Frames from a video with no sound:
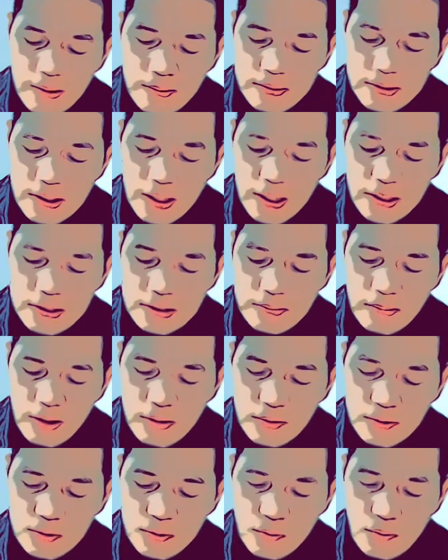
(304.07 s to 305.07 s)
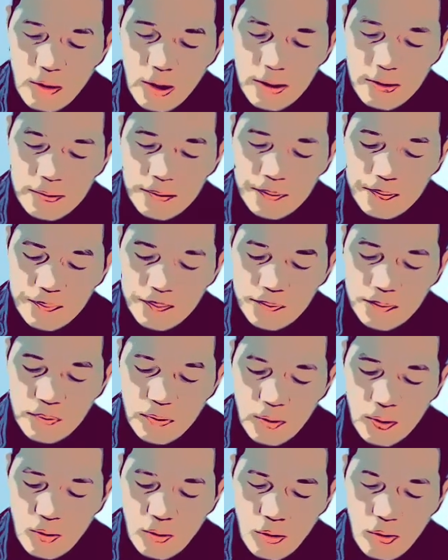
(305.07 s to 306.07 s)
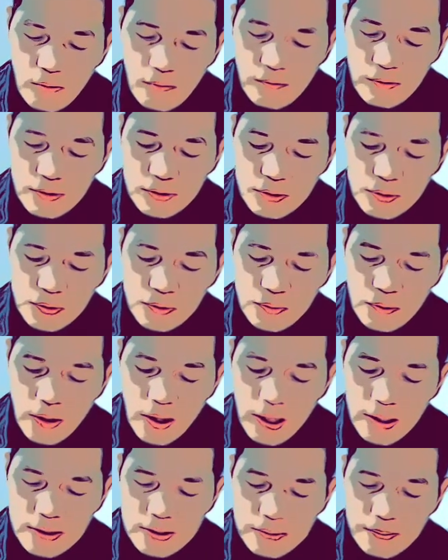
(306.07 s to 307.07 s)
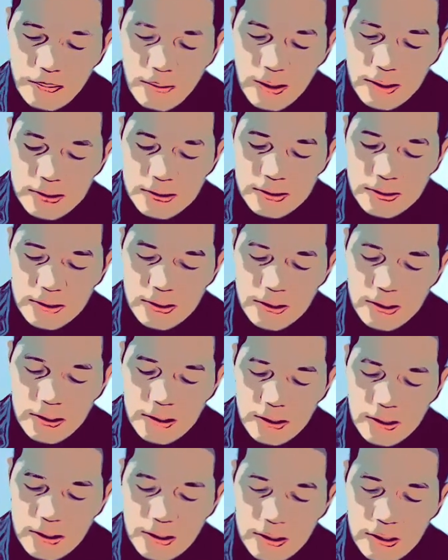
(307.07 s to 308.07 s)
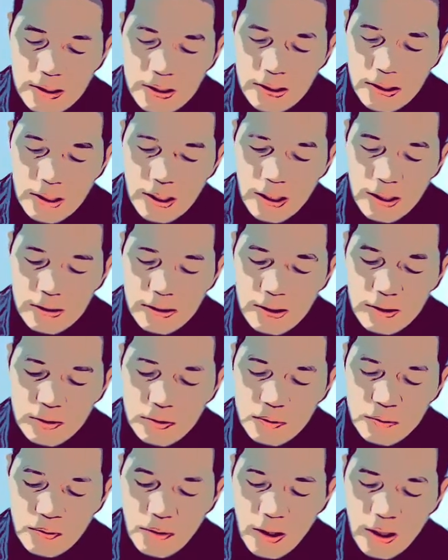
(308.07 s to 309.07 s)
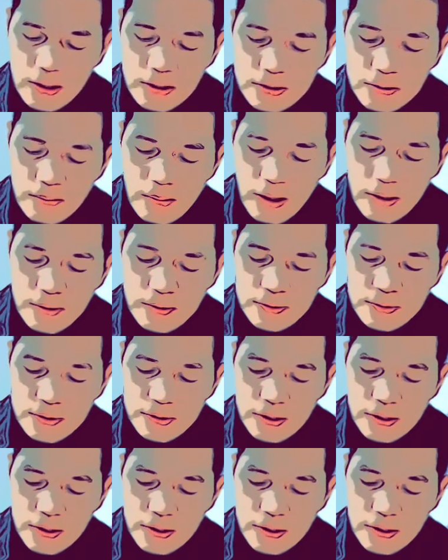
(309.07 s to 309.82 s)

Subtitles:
x minus 1 over 2x plus 3 and then 2x minus 3.